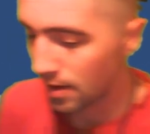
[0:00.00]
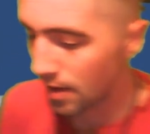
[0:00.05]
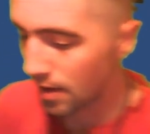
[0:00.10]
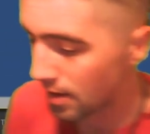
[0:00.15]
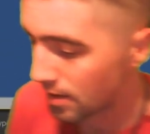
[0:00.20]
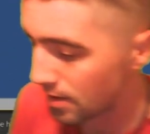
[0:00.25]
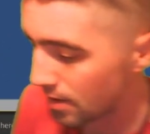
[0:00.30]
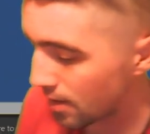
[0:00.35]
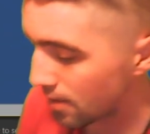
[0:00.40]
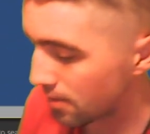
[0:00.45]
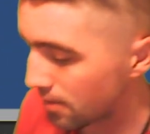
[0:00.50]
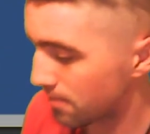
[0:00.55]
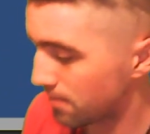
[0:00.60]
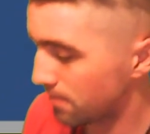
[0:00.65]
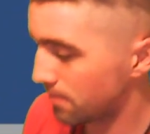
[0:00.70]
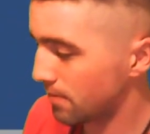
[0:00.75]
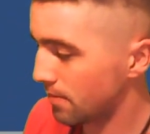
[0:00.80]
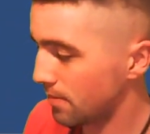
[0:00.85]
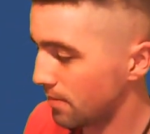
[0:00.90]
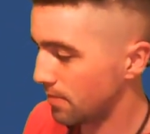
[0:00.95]
and now
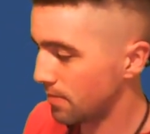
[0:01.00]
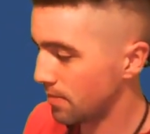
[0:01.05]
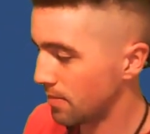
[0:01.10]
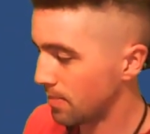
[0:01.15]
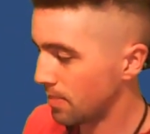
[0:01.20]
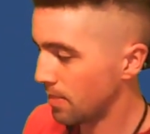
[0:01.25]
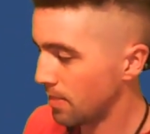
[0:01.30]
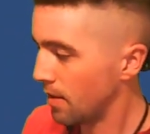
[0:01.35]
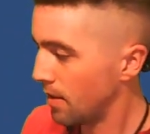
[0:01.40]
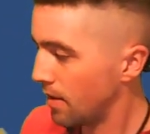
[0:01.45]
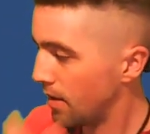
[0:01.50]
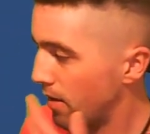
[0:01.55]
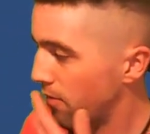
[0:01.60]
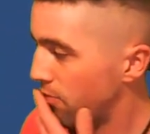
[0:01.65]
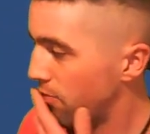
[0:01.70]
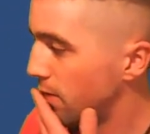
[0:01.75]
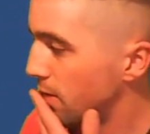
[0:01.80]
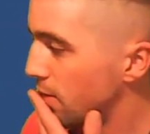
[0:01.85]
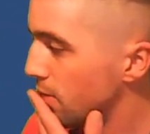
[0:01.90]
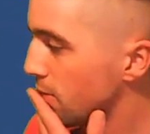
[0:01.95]
if
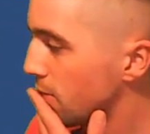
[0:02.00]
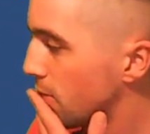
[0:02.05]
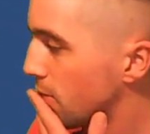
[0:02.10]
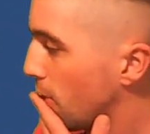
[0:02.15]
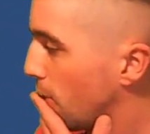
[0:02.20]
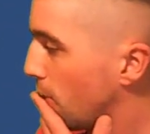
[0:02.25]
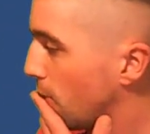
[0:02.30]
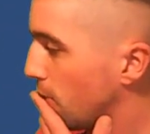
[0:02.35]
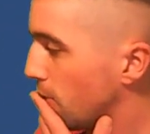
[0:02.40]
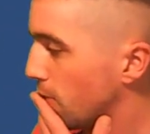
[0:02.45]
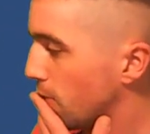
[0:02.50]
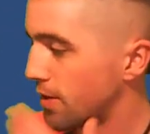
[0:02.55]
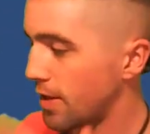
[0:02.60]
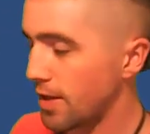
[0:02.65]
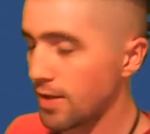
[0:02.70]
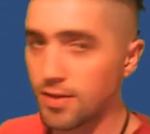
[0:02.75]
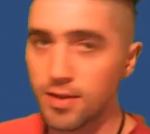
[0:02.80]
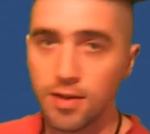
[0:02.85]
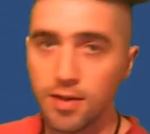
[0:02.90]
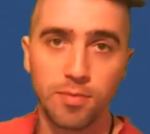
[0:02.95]
we just go to say
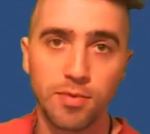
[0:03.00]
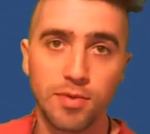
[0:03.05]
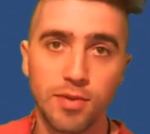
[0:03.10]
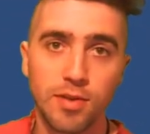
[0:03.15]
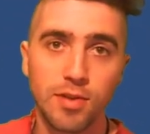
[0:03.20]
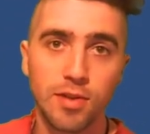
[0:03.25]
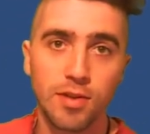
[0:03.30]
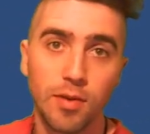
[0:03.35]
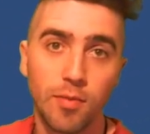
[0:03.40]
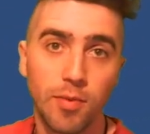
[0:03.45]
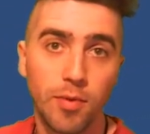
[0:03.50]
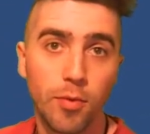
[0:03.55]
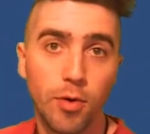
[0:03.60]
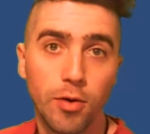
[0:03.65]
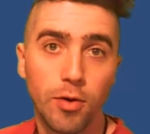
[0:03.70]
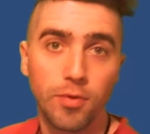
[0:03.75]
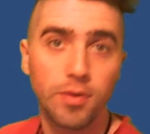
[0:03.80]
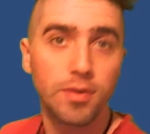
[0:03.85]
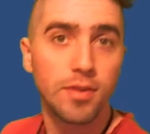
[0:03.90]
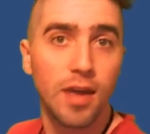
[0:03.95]
some position that we want
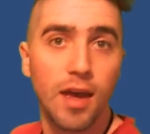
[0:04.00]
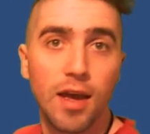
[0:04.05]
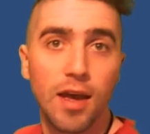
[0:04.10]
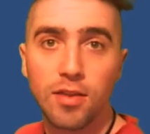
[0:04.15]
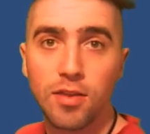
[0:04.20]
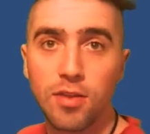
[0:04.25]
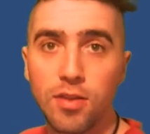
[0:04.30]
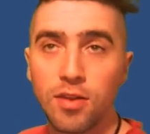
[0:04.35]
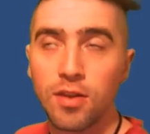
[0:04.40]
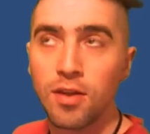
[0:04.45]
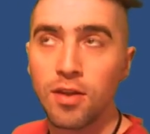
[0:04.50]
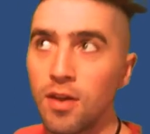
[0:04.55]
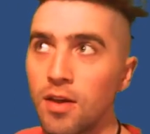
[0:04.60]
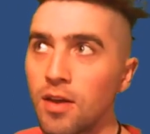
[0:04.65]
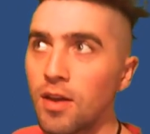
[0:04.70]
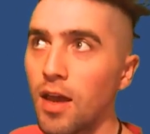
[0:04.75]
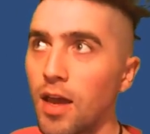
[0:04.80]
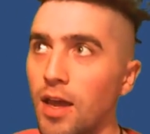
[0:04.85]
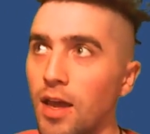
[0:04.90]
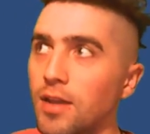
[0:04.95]
to attach
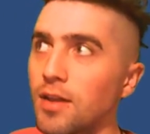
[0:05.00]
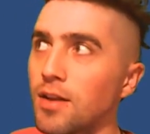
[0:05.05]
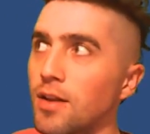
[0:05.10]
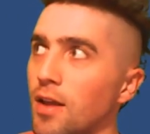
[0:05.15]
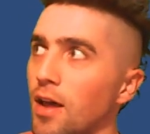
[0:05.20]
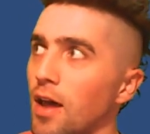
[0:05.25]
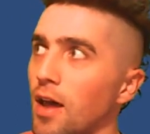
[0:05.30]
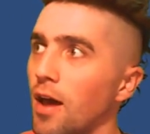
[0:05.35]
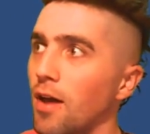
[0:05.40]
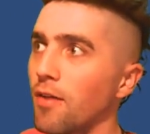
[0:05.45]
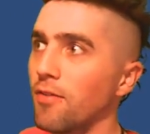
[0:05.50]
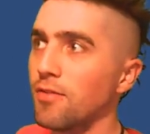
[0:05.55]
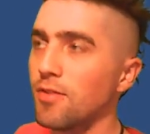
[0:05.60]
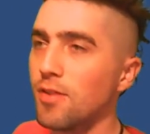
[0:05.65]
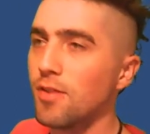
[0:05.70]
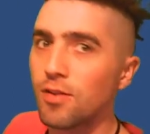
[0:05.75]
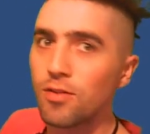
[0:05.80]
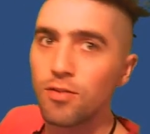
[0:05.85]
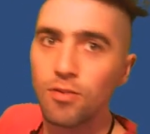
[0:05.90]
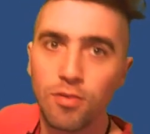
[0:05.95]
and a
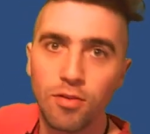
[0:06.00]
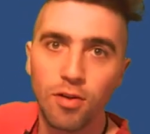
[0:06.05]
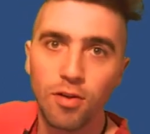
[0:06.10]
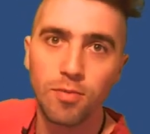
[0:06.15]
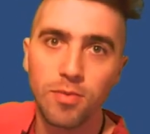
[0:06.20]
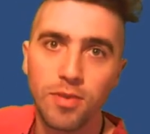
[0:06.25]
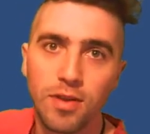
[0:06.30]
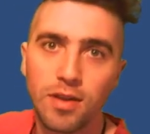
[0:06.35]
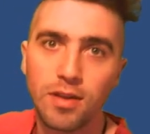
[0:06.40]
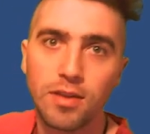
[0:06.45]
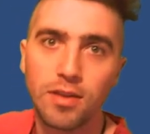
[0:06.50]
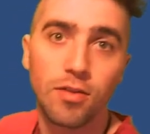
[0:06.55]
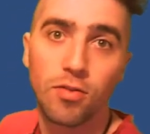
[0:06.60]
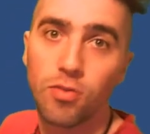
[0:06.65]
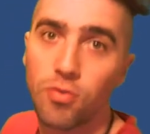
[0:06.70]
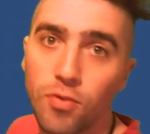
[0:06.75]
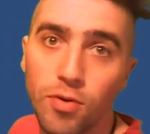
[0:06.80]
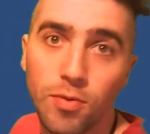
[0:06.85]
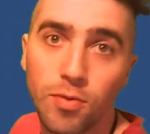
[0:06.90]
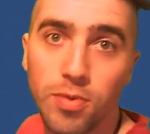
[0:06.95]
digital object
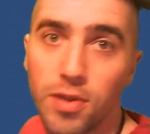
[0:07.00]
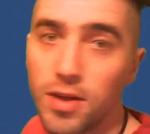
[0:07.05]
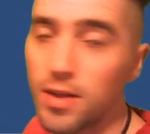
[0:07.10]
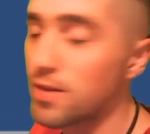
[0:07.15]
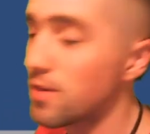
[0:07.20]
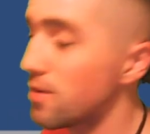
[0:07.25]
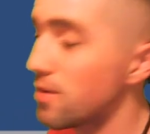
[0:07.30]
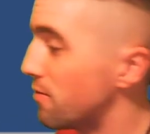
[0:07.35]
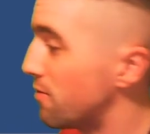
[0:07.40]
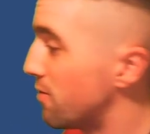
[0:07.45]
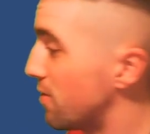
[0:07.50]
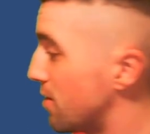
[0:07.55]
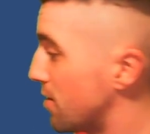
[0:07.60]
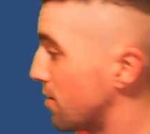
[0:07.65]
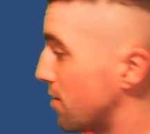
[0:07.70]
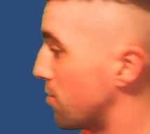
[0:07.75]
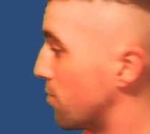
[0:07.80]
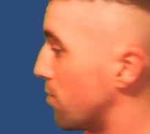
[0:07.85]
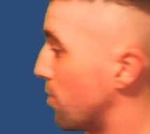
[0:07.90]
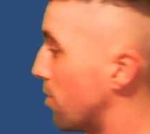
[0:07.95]
to a place in the
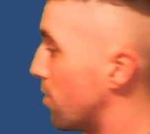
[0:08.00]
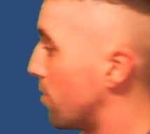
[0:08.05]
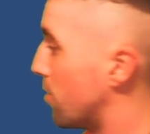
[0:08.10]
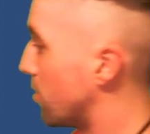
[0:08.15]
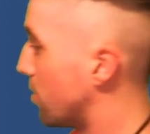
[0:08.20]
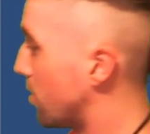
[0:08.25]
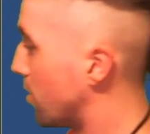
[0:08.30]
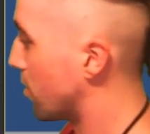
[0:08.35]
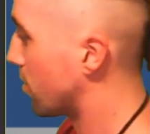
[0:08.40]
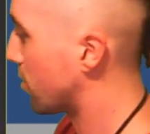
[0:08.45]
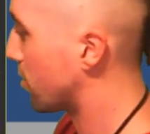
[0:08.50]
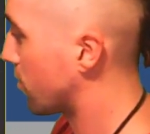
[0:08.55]
physical world, you know, so